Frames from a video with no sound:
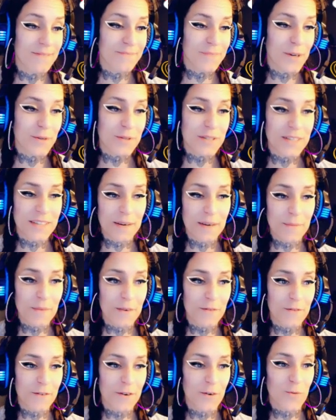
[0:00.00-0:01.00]
Most of them
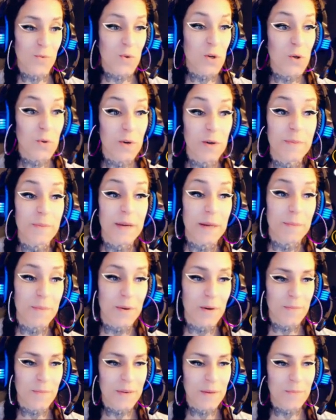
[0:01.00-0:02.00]
are for woo-woo
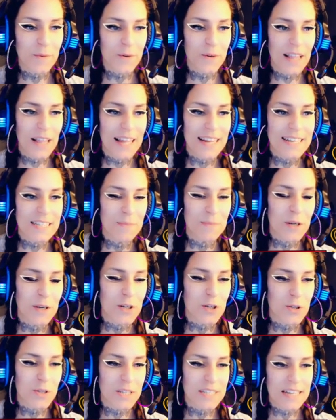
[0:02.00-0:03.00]
people who like
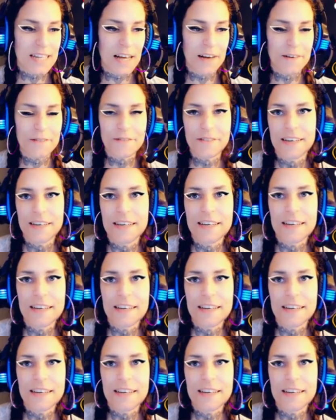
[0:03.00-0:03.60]
spiritual stuff,